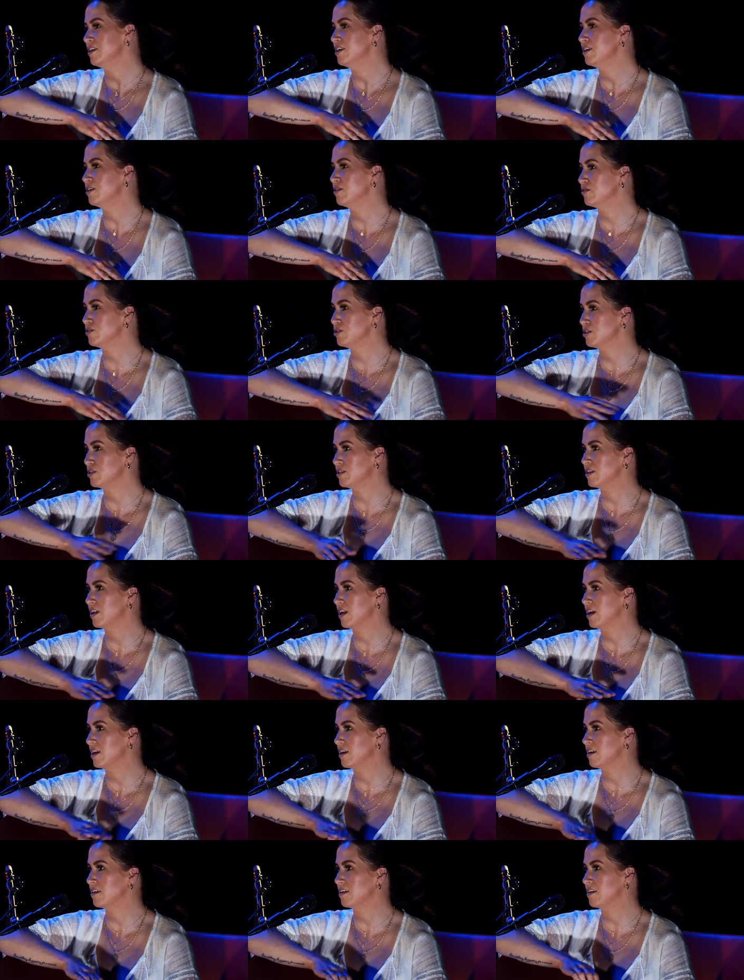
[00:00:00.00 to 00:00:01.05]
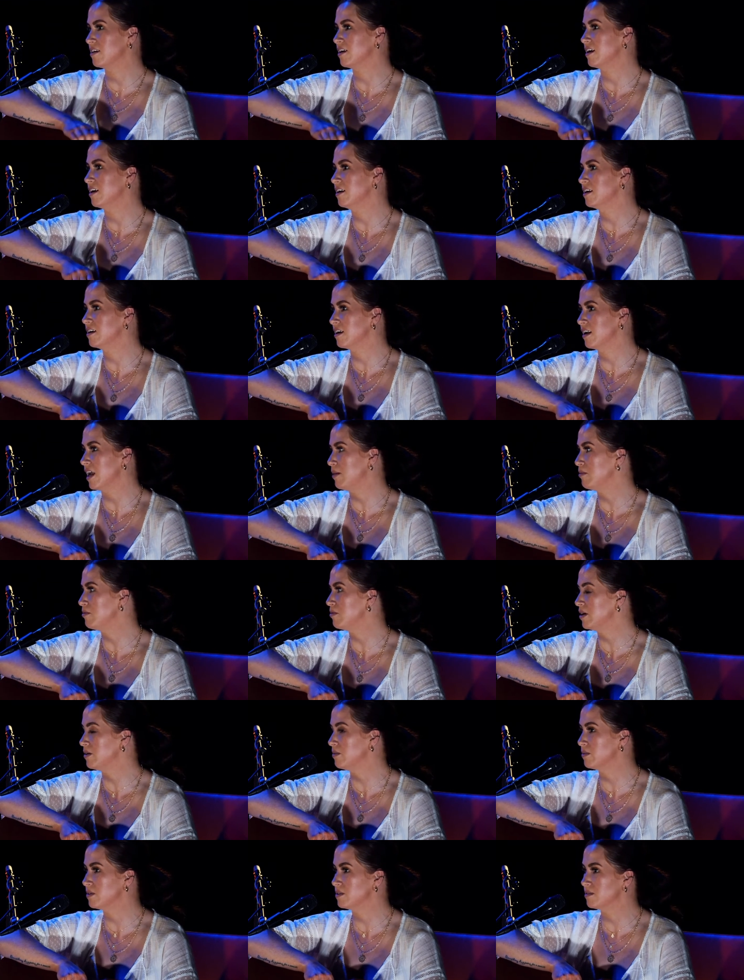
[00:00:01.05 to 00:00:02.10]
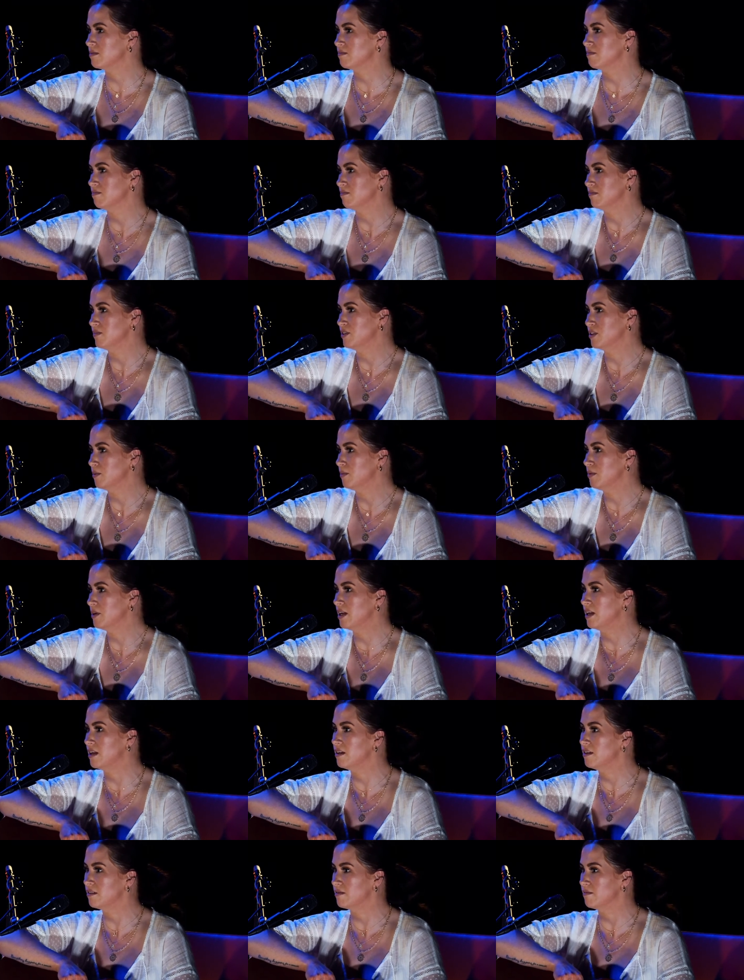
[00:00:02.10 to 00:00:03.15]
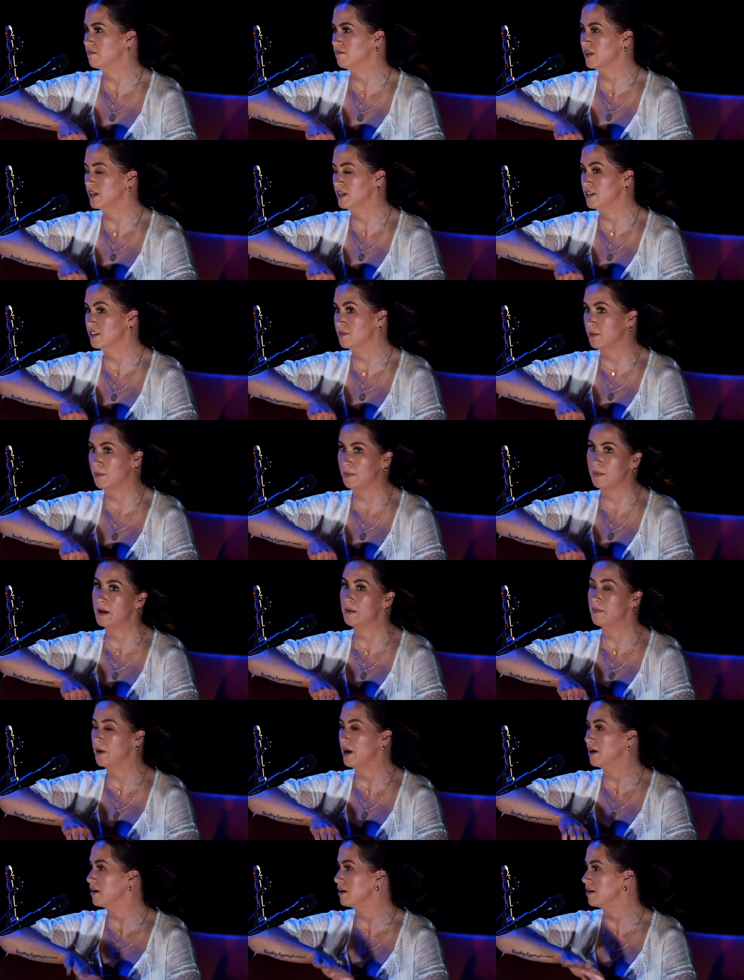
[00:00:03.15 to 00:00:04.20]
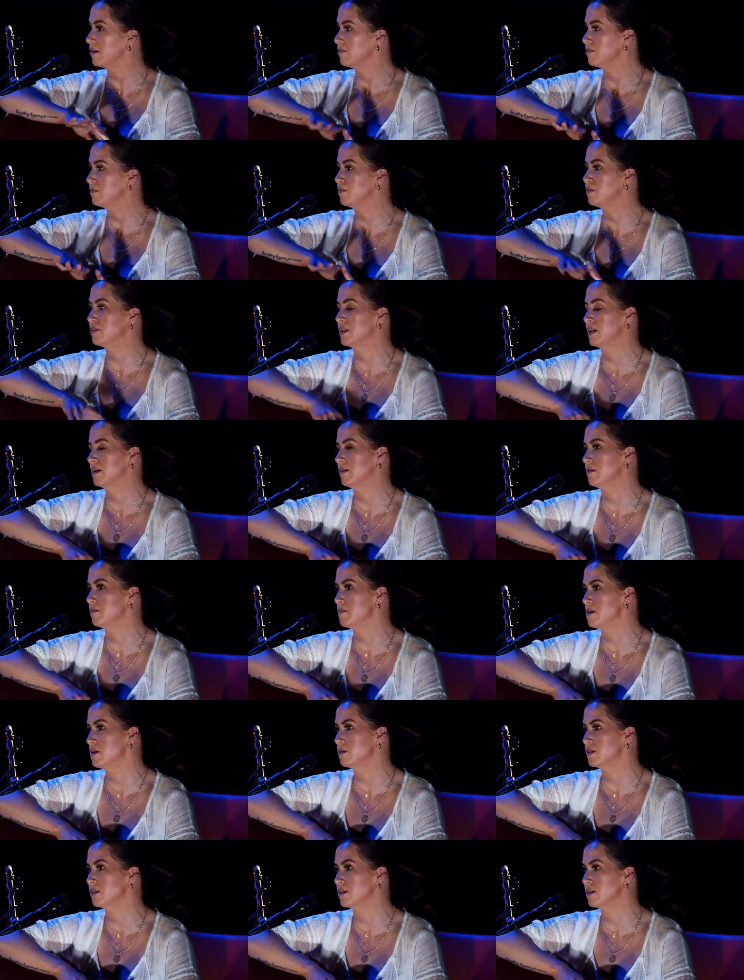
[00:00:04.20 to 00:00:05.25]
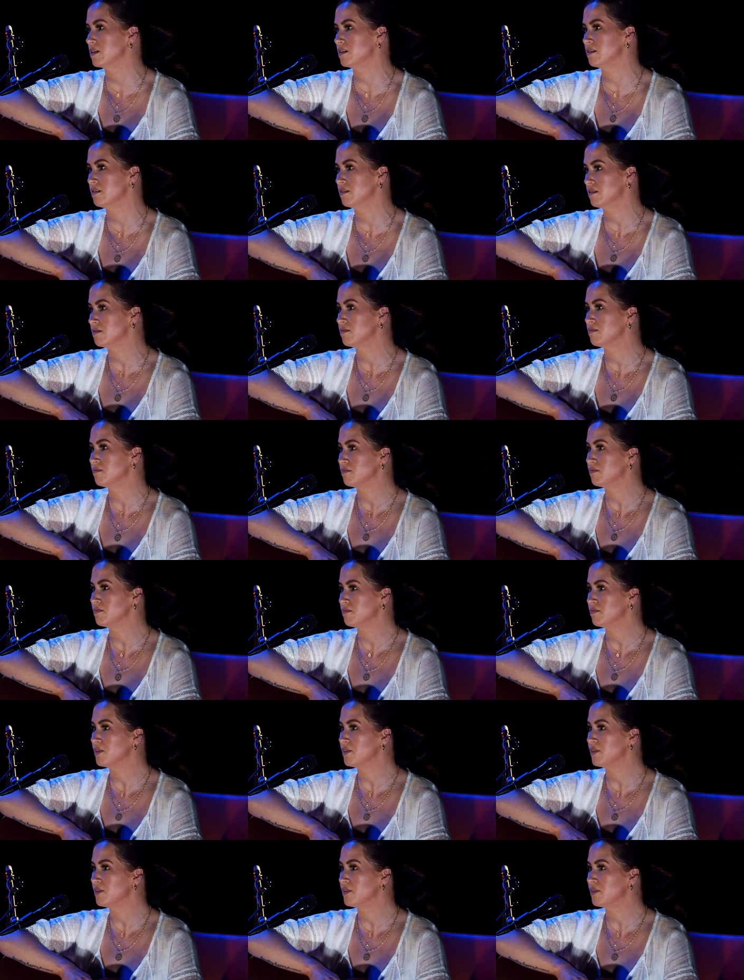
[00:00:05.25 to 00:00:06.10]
just like kind of collaborate with somebody that is a bit better at putting down the music. And yeah,